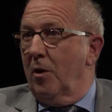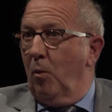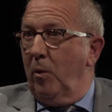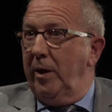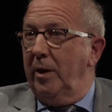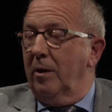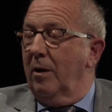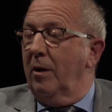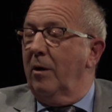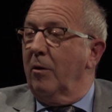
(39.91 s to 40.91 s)
We
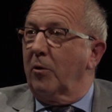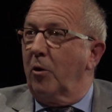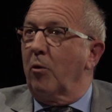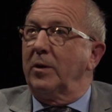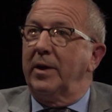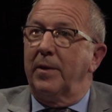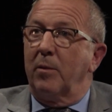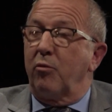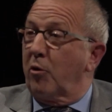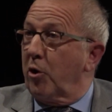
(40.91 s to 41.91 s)
are currently in the
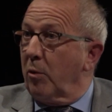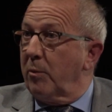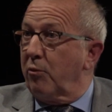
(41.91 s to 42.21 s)
procurement